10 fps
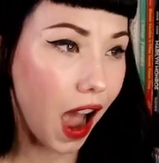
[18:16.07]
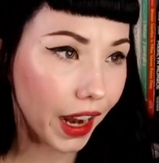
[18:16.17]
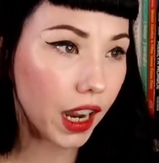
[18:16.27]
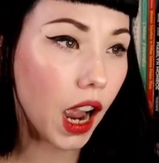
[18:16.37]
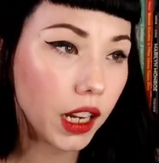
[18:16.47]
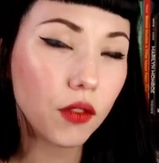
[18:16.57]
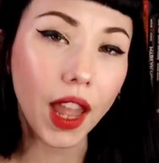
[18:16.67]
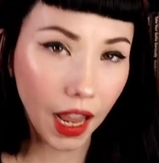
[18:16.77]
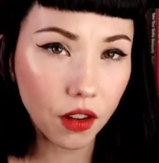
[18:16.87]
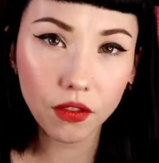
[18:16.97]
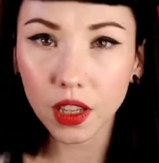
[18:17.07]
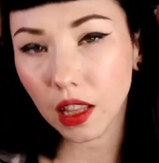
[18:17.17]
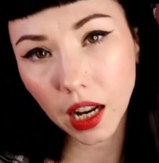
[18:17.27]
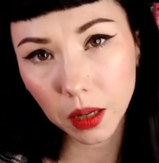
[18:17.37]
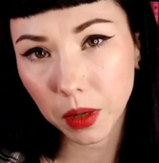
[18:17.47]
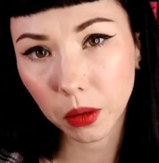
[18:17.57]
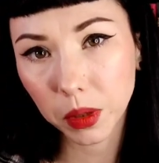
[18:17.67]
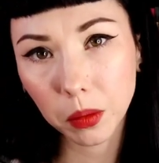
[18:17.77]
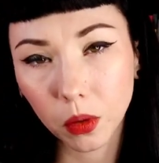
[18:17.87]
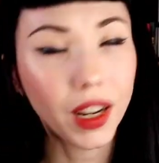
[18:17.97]
I kind of envy that
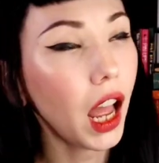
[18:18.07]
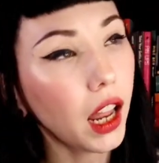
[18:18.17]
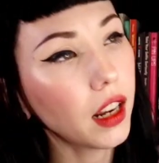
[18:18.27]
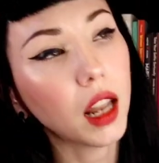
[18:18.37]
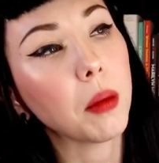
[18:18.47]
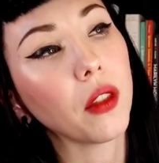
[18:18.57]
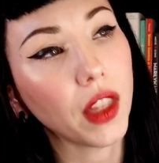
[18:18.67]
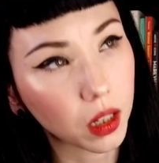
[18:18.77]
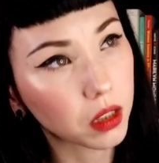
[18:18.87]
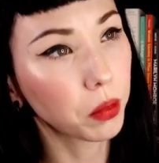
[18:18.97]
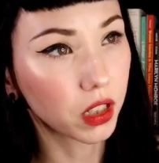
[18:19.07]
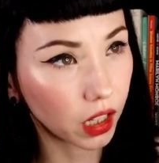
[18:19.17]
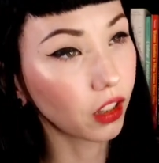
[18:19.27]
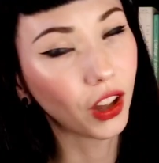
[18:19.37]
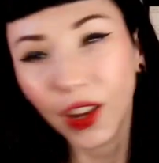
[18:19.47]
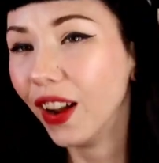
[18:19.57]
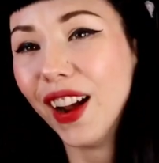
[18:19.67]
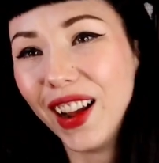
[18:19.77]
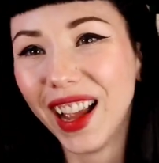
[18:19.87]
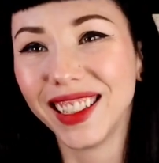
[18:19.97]
about people. Not about that particular
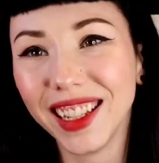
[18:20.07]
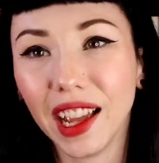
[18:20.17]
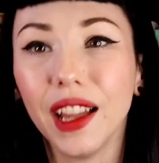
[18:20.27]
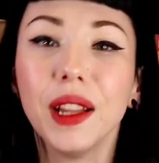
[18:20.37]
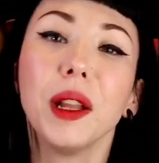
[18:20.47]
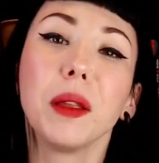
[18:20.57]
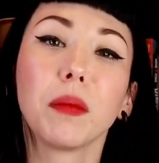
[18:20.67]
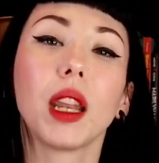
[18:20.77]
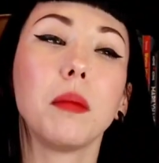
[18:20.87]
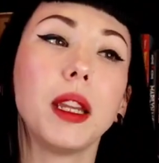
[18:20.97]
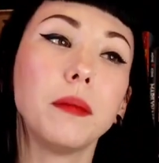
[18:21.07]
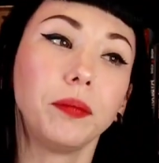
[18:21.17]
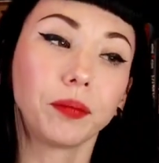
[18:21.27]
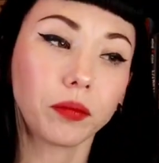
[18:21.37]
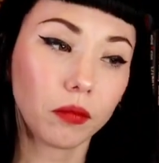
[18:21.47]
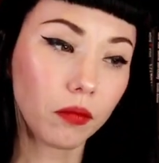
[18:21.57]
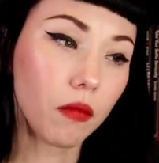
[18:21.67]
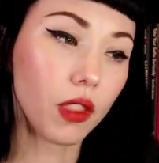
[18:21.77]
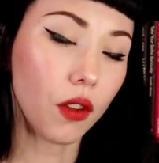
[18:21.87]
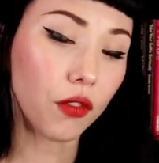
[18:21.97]
idea, but I mean,
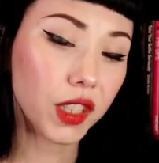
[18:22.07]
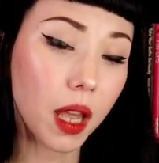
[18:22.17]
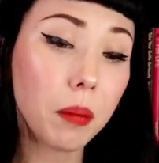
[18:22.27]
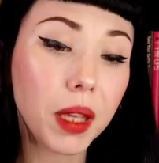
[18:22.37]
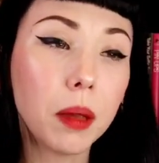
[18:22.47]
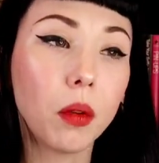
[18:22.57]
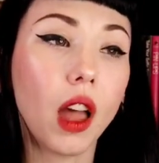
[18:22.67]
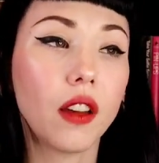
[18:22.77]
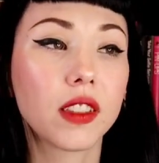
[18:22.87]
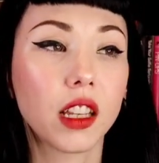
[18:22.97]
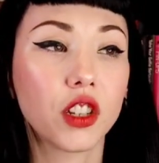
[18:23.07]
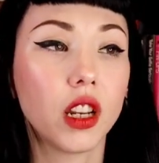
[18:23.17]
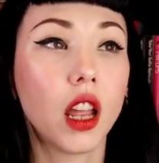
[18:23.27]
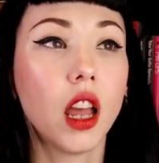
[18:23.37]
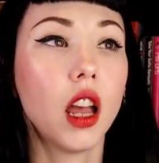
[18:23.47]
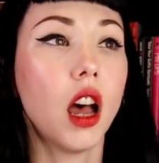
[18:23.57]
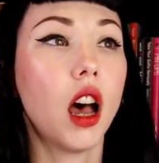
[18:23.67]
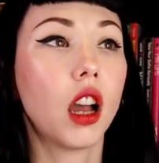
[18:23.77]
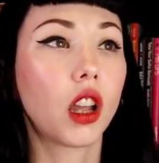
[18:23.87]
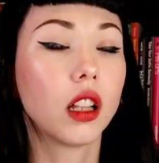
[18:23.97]
some people have such a
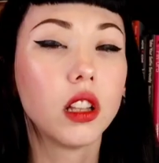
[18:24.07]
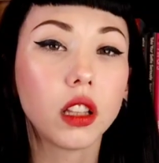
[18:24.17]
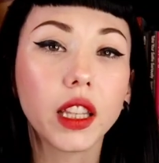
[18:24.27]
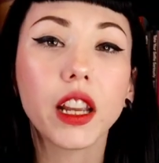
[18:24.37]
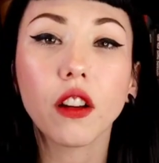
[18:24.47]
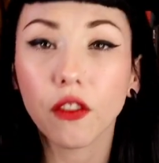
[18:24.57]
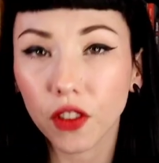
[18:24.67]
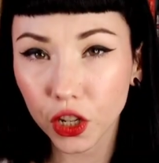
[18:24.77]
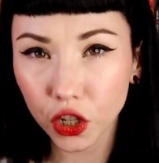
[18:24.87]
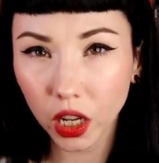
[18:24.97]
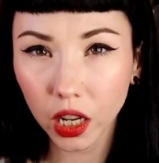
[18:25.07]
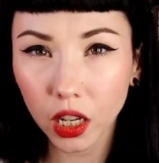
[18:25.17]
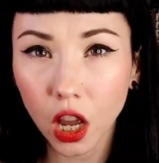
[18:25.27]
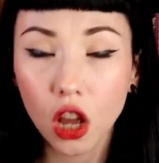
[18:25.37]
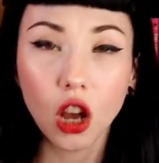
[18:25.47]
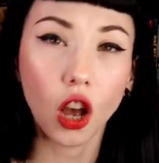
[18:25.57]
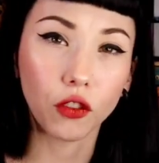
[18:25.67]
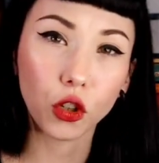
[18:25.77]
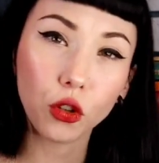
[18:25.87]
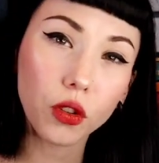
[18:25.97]
clear vision
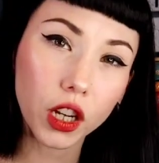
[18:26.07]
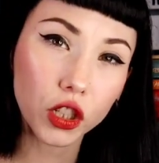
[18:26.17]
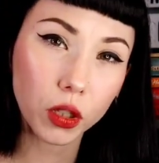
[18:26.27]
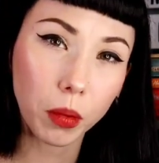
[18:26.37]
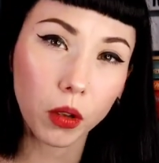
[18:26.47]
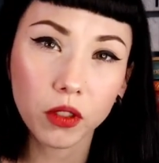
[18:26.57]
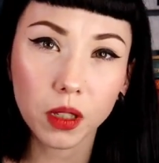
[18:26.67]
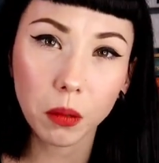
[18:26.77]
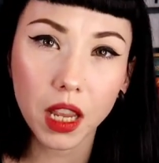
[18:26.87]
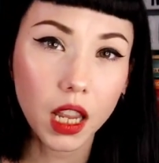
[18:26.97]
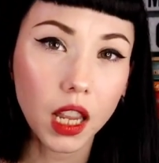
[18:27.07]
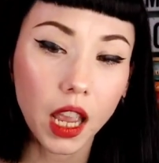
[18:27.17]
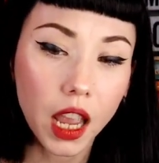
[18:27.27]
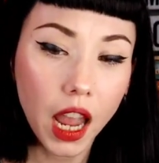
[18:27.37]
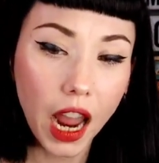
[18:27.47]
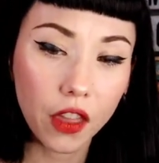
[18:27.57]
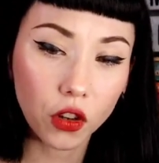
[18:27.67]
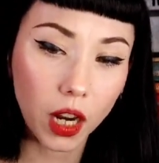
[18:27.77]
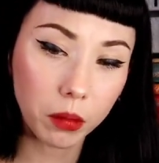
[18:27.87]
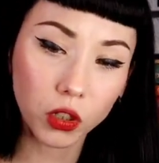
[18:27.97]
of who they're supposed to be,
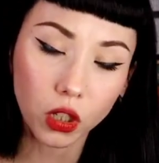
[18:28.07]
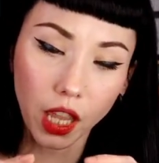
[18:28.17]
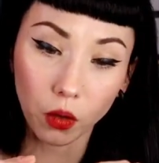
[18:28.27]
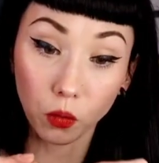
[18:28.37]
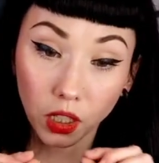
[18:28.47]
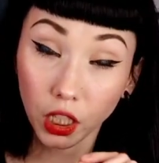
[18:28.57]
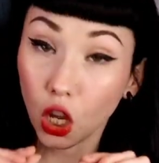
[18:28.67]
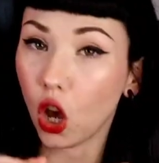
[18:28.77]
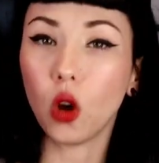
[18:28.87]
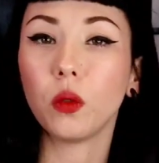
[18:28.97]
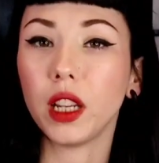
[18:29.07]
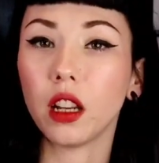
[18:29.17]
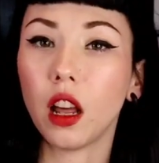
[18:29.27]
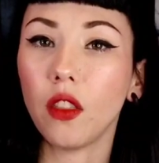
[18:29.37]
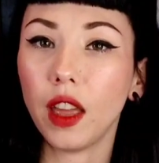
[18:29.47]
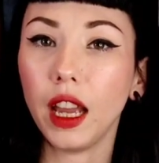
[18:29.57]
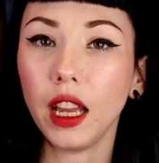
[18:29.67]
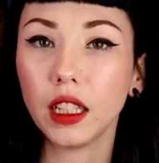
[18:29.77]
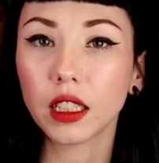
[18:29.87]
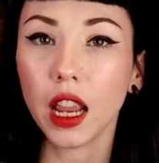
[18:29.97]
and they're able to like really hone in on
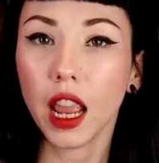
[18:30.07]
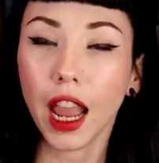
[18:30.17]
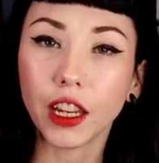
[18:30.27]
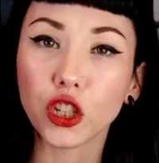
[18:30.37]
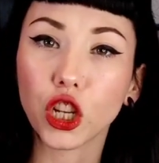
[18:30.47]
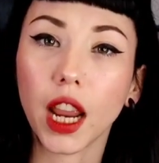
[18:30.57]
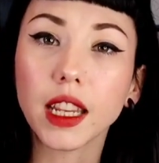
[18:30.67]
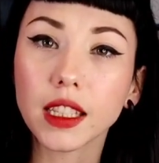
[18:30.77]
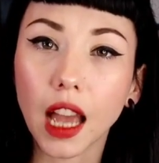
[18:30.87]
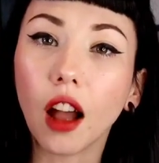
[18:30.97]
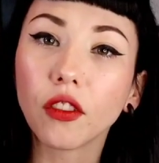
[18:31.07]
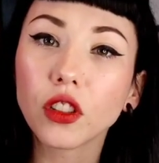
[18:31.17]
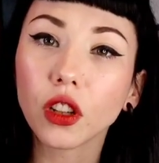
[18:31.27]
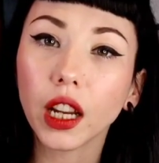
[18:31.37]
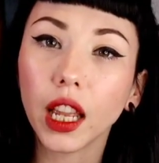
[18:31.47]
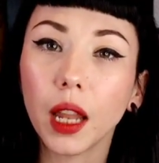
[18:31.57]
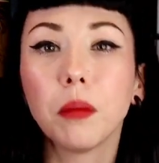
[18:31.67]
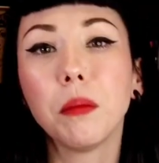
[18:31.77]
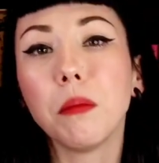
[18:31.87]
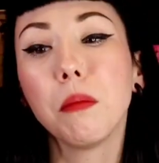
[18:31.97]
that and chase after it
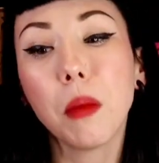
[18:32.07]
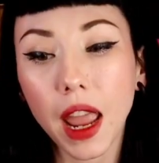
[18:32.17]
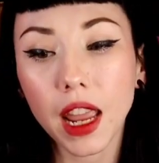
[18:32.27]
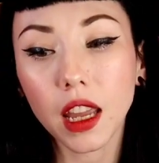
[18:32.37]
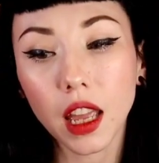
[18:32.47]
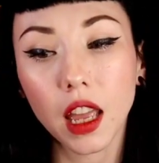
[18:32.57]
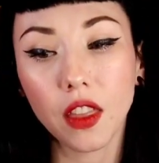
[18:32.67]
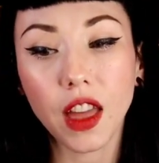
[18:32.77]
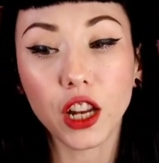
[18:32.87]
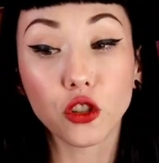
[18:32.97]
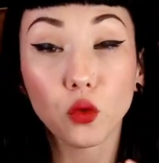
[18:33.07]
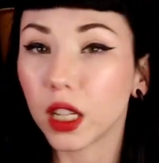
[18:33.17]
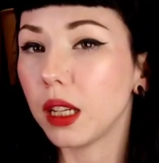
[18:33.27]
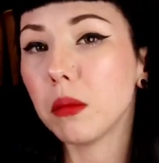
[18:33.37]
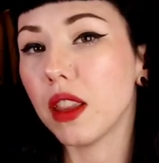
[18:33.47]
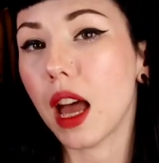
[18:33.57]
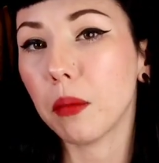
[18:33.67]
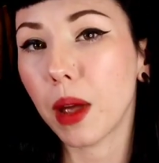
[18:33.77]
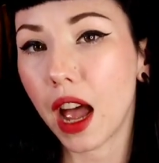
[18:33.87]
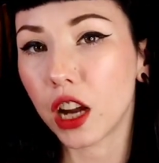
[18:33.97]
and make that dream and
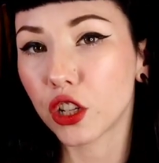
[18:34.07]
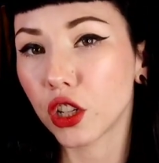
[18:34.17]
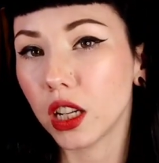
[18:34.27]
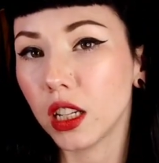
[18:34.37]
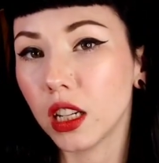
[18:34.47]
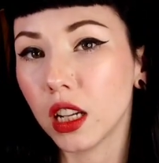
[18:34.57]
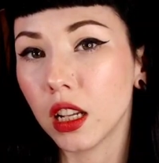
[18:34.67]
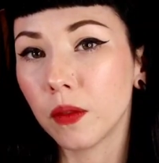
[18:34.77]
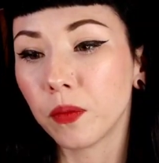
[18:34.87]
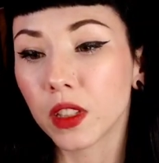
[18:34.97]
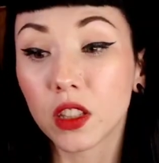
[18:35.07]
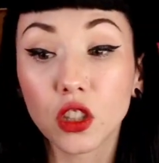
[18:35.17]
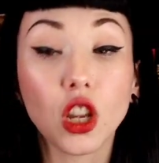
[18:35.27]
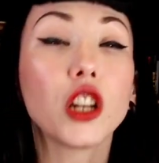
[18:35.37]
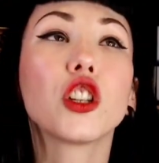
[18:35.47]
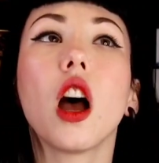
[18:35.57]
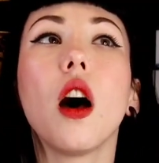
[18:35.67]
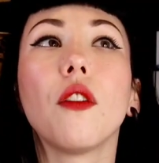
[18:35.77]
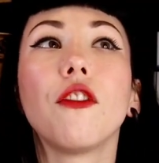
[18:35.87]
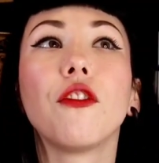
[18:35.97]
that passion such
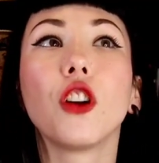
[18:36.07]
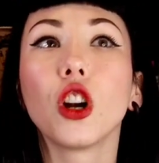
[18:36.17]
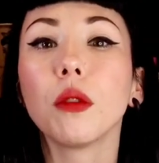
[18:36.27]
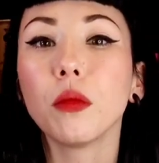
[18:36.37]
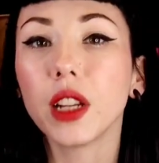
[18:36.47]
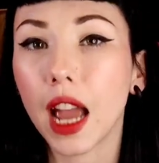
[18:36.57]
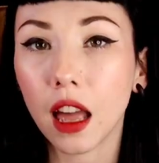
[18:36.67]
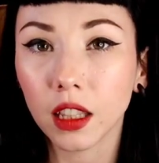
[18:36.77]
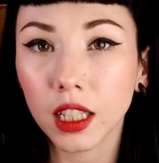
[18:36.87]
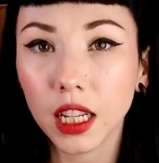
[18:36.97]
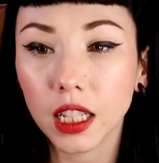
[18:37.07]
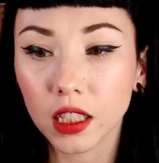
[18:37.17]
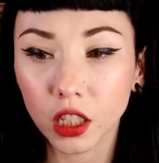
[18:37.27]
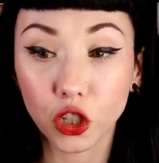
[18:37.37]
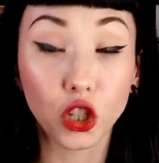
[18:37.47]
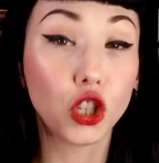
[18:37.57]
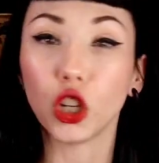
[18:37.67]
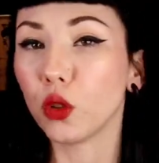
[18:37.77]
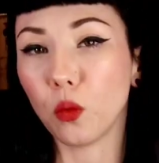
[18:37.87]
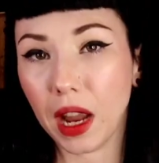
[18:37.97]
a firm reality in such
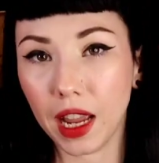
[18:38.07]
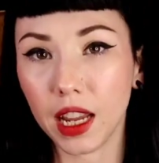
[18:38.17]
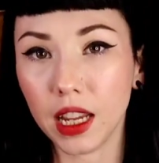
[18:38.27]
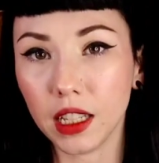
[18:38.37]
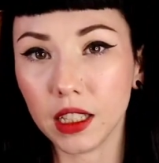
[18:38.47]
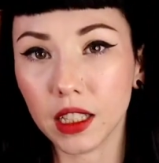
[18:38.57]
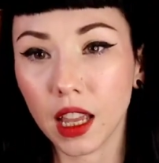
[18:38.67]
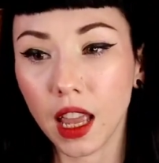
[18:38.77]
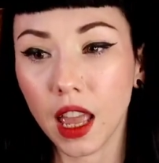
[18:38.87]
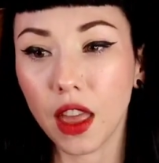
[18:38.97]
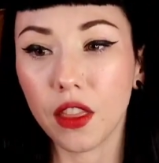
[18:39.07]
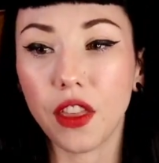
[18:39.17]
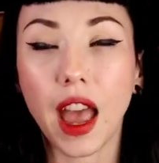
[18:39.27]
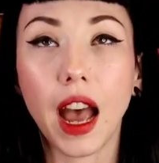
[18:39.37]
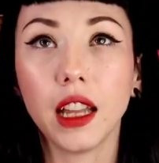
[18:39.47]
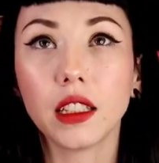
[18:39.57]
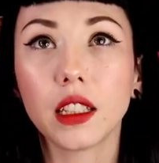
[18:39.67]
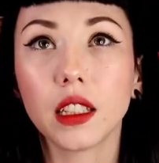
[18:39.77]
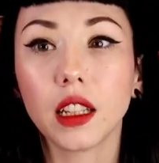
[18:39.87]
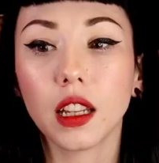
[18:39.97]
good ways
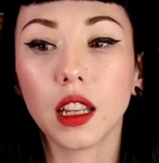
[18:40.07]
that...